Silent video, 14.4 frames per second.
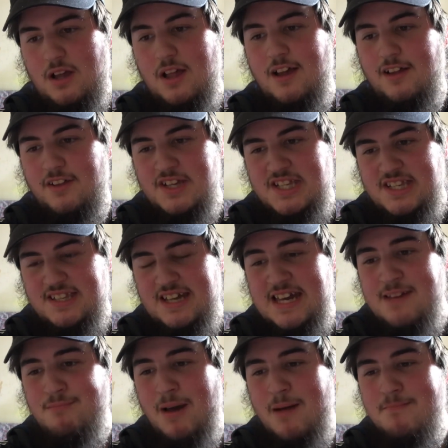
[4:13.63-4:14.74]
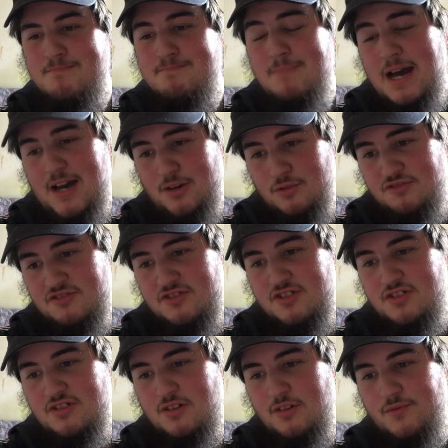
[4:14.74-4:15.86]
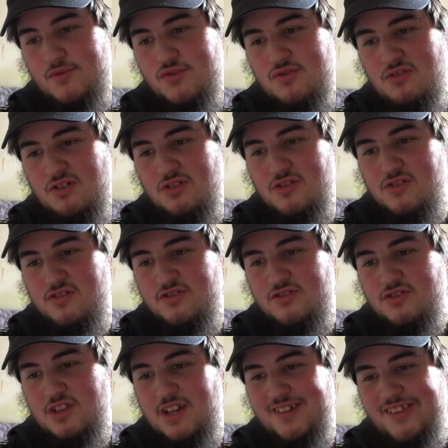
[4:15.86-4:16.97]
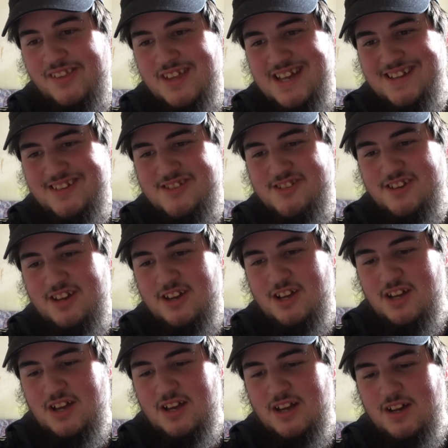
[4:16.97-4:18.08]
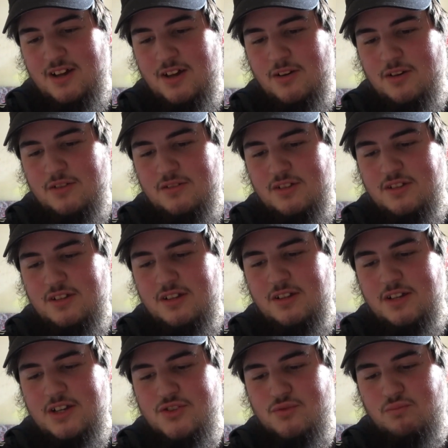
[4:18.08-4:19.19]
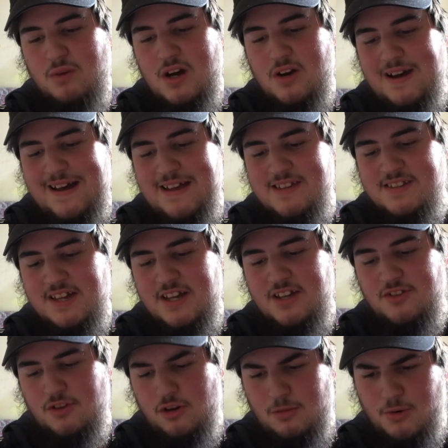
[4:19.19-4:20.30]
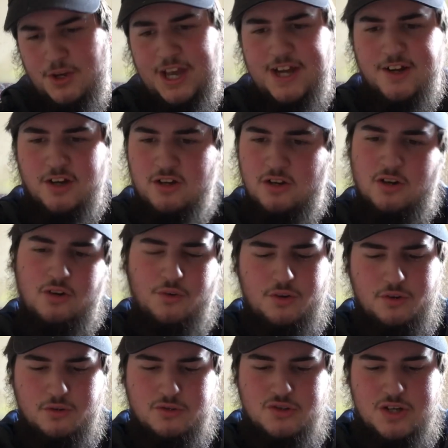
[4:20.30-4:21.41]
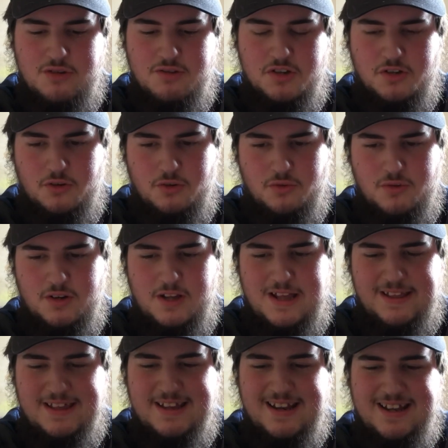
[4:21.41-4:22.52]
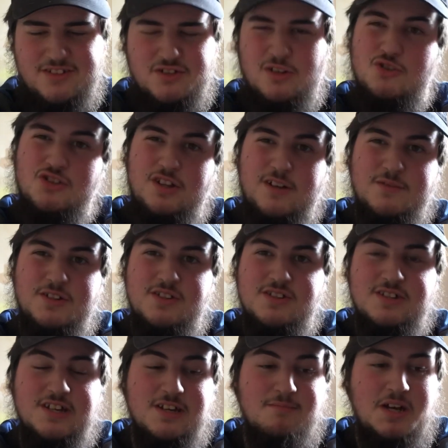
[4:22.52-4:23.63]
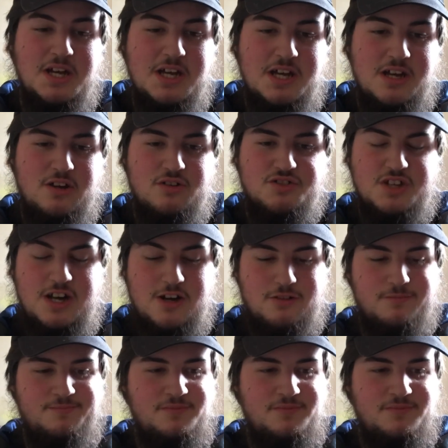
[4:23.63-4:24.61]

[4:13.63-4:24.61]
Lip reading: the same amount of sugars in this as well as a normal can of Coke, or Cherry Coke, really. I think it has close enough to the same. So,